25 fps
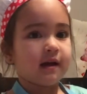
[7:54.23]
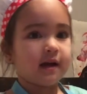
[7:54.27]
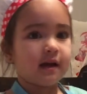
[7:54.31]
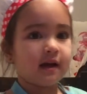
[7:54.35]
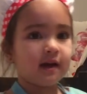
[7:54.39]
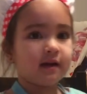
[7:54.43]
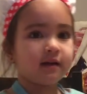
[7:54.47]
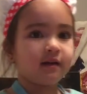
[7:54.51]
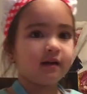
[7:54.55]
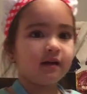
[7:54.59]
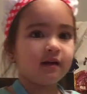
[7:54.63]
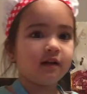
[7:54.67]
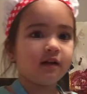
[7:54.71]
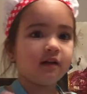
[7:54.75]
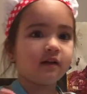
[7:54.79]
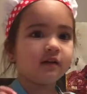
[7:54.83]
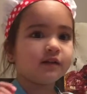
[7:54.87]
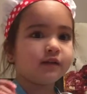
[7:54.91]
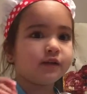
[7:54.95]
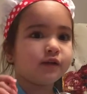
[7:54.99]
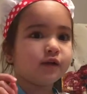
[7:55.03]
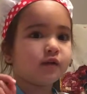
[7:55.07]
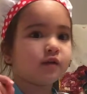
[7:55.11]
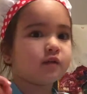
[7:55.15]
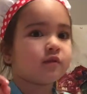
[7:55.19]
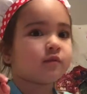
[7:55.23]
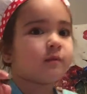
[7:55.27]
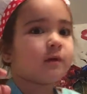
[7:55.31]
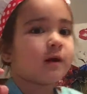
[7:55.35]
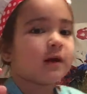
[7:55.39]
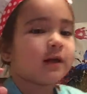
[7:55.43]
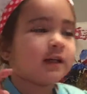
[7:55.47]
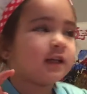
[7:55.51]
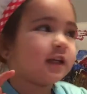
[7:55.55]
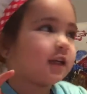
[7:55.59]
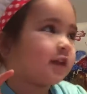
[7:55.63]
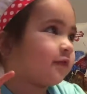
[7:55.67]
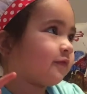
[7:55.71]
I'll use
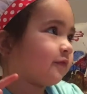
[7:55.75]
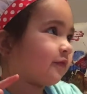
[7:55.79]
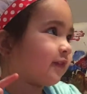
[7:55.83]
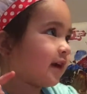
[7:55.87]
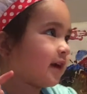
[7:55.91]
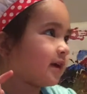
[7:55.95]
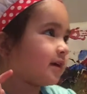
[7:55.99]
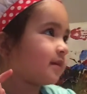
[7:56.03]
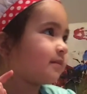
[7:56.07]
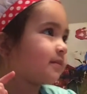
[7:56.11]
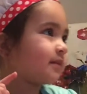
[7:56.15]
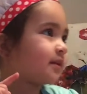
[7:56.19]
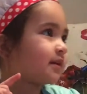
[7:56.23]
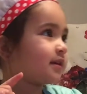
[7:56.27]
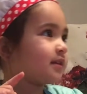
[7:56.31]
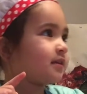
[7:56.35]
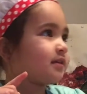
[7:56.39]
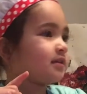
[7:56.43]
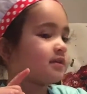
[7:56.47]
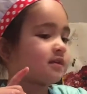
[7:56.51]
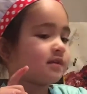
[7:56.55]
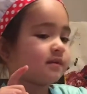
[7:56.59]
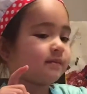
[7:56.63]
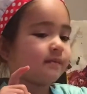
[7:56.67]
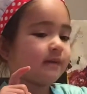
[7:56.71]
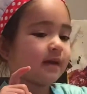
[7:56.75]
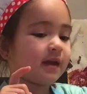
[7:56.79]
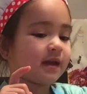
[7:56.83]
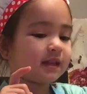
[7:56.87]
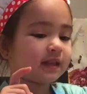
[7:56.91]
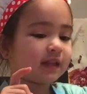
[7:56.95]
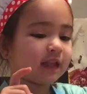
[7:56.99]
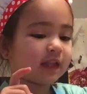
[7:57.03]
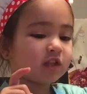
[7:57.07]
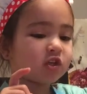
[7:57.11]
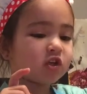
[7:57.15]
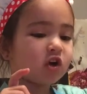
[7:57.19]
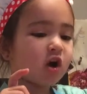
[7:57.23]
one of these vitamins to
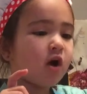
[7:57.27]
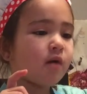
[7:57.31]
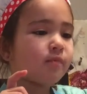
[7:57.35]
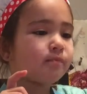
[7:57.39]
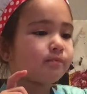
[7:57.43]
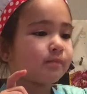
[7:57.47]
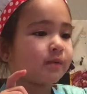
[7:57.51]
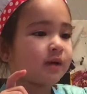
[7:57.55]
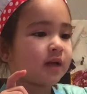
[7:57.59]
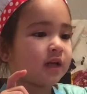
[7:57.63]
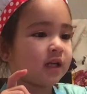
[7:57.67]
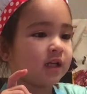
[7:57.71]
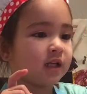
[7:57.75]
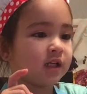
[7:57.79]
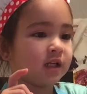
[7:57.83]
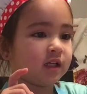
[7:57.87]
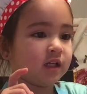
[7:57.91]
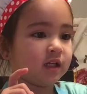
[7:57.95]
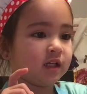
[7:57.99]
make the topping.